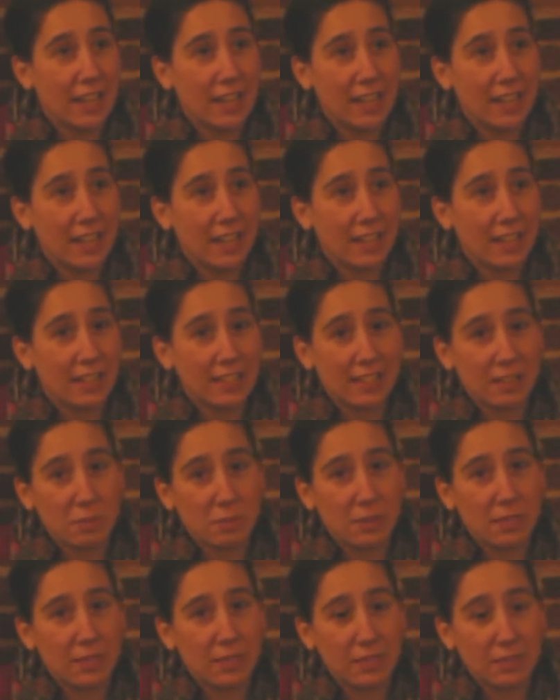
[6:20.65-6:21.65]
and get
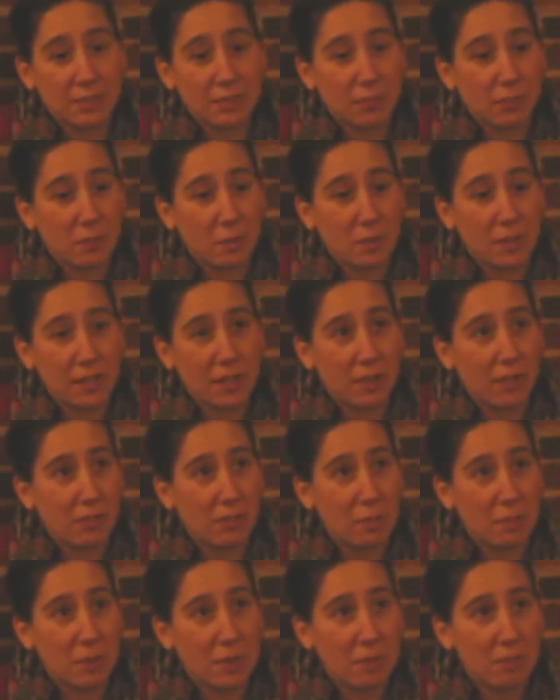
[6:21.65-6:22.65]
subsidies from the
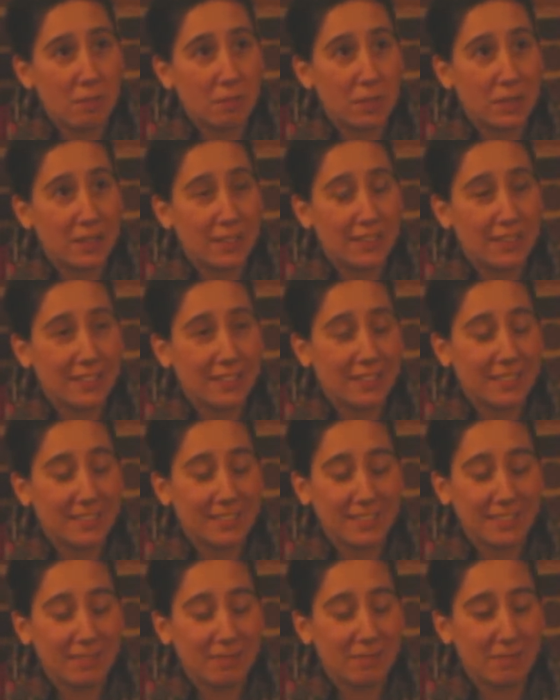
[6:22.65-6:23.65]
government because,
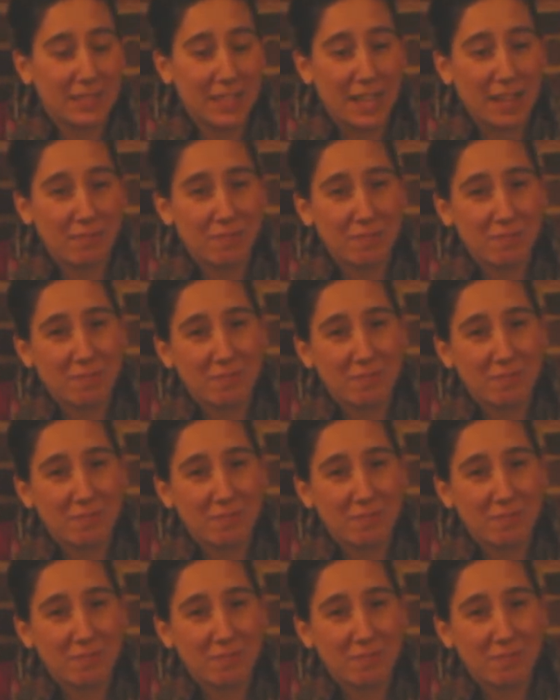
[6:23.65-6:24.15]
yeah,